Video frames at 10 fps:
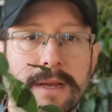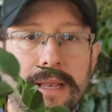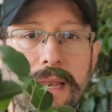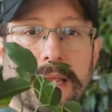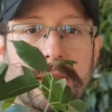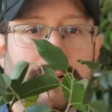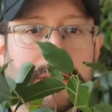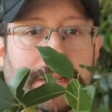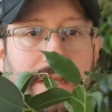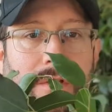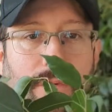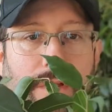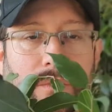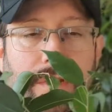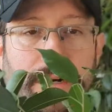layering, what
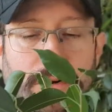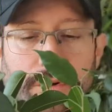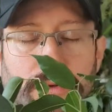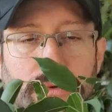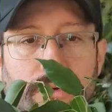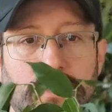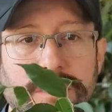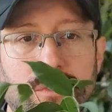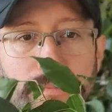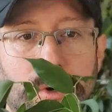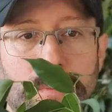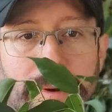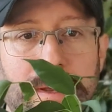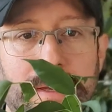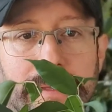we are going to do is to
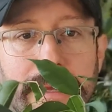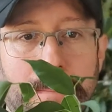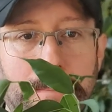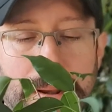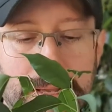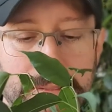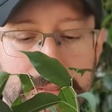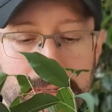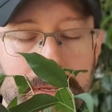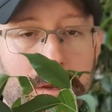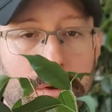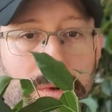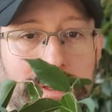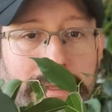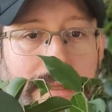propagate a plant
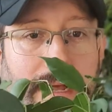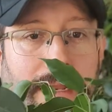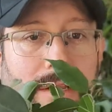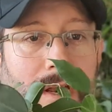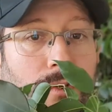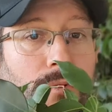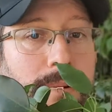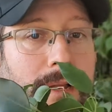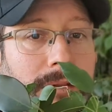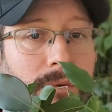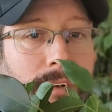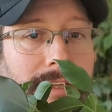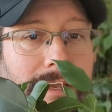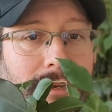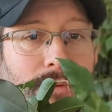when a new plant, when
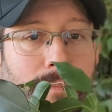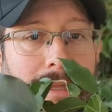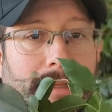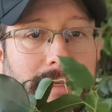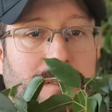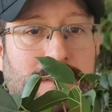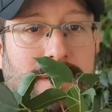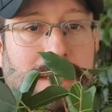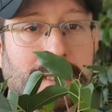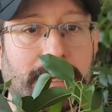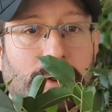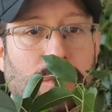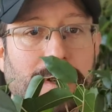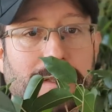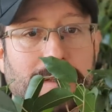the new plant is still
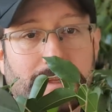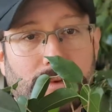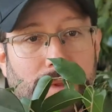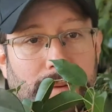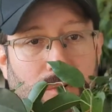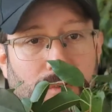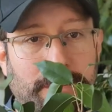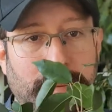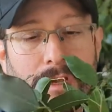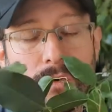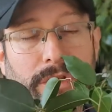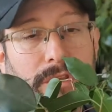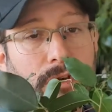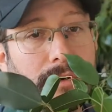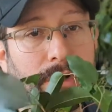connected to the mother plant.
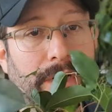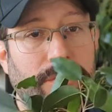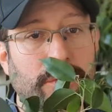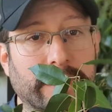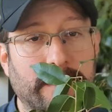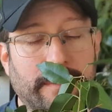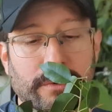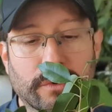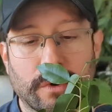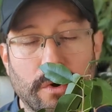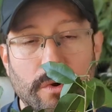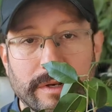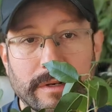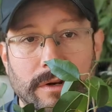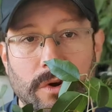We are talking about
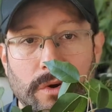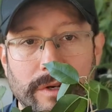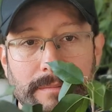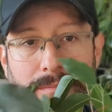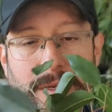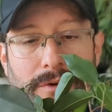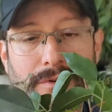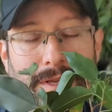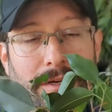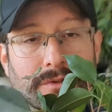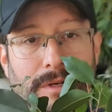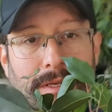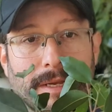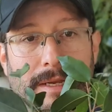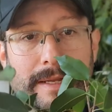cloning because
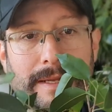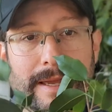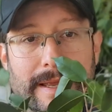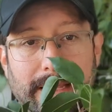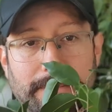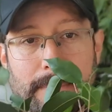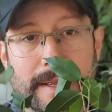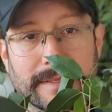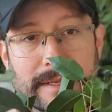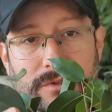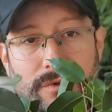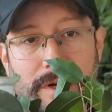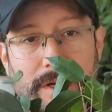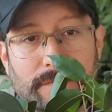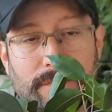actually the plants that you
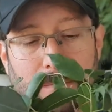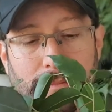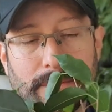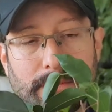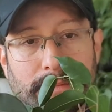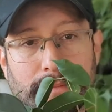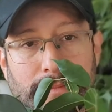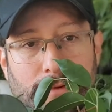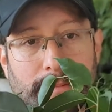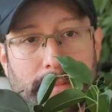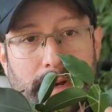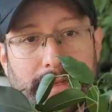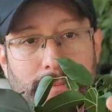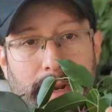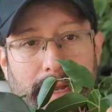get from a mother
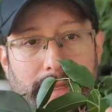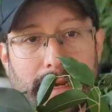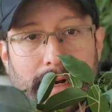plant are